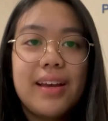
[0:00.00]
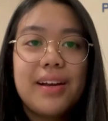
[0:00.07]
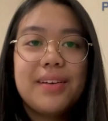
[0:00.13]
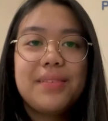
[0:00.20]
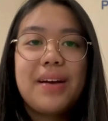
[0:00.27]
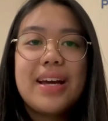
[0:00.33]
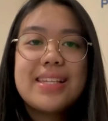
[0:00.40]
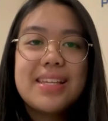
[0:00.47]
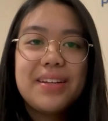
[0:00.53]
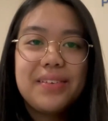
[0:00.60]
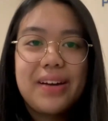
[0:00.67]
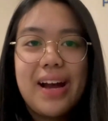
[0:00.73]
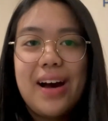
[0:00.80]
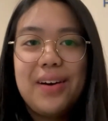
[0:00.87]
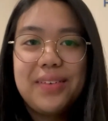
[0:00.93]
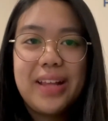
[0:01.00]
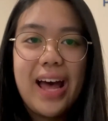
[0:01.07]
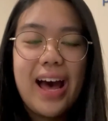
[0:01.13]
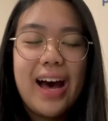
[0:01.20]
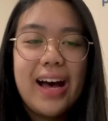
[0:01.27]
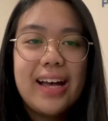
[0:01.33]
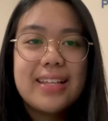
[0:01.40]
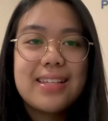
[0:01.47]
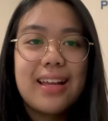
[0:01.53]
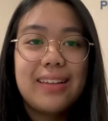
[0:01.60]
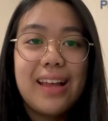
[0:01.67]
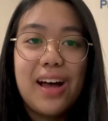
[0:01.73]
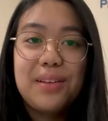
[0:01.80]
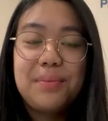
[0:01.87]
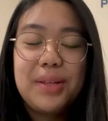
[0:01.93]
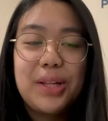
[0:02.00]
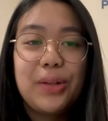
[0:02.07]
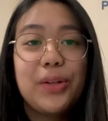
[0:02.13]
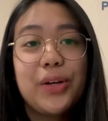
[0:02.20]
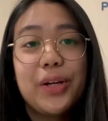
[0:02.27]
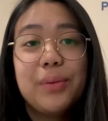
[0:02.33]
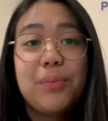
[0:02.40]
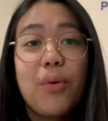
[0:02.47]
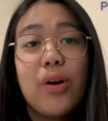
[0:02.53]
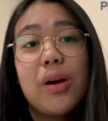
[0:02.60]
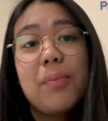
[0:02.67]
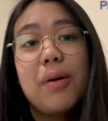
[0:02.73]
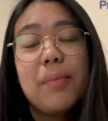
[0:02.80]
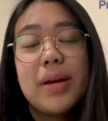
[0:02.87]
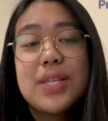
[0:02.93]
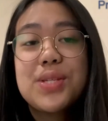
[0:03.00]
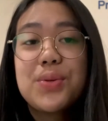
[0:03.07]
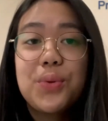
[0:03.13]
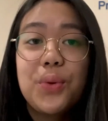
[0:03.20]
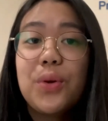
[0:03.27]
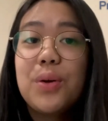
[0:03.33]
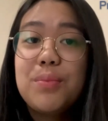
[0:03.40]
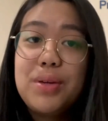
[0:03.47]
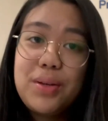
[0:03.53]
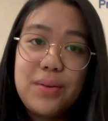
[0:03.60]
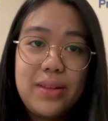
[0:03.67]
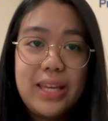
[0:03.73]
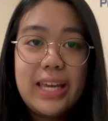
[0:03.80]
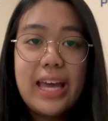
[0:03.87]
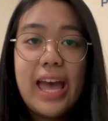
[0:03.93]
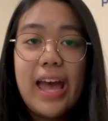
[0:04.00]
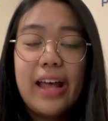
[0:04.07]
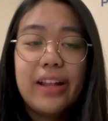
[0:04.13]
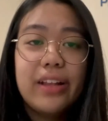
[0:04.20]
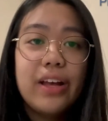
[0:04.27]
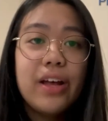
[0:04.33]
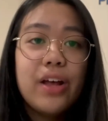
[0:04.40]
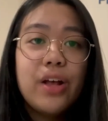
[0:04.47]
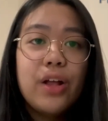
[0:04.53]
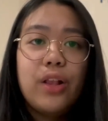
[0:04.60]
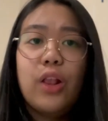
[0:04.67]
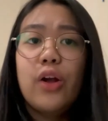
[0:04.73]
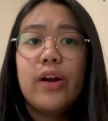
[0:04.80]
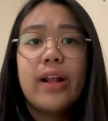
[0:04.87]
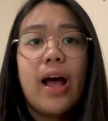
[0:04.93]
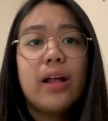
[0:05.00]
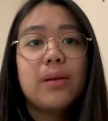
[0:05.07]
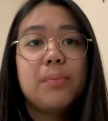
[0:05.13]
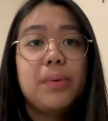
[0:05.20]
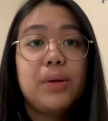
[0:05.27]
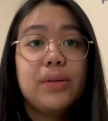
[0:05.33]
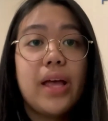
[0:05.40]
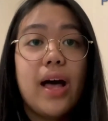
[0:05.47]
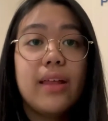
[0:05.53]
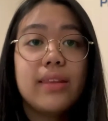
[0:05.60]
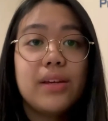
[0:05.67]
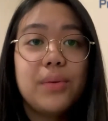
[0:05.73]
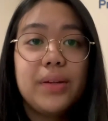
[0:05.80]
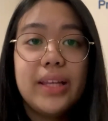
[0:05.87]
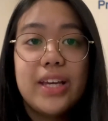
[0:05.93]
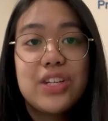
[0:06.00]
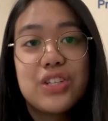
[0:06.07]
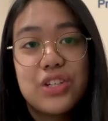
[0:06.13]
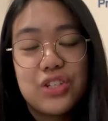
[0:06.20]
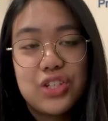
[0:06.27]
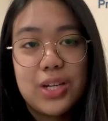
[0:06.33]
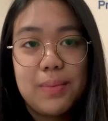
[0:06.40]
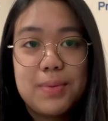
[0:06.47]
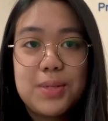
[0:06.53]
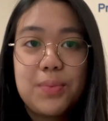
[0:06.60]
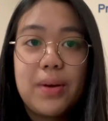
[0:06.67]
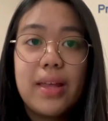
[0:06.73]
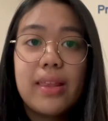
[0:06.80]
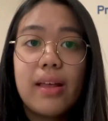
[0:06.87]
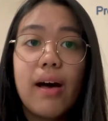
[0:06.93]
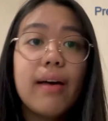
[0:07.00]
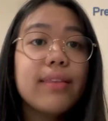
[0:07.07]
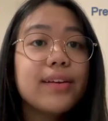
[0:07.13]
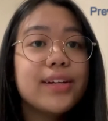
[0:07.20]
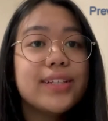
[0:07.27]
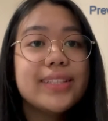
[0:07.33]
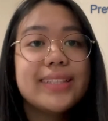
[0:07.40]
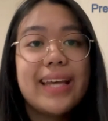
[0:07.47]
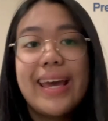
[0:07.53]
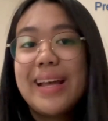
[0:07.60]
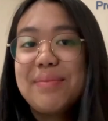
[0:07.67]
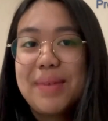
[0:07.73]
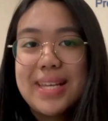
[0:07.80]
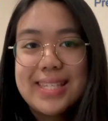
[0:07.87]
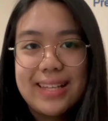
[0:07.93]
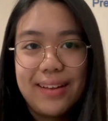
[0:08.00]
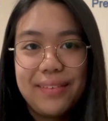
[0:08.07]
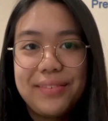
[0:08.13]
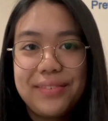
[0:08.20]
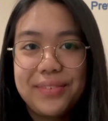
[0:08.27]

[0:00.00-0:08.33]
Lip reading: Rising Ground has allowed me to learn more about my school community and learn how to build healthy relationships with others and myself.